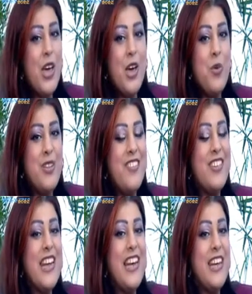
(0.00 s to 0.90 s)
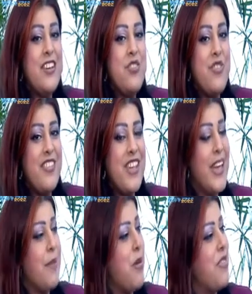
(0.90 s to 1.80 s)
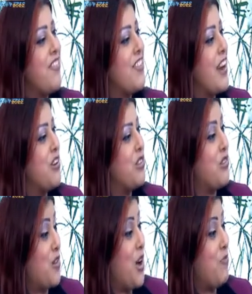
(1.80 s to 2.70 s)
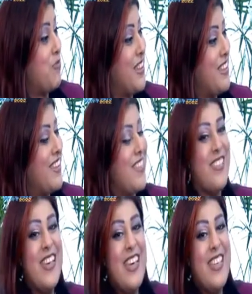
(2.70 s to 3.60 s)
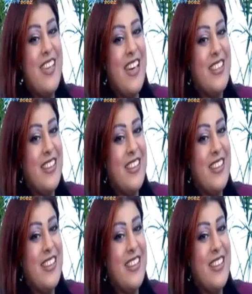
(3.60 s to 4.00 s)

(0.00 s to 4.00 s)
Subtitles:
What is really interesting about this round of COP, it is that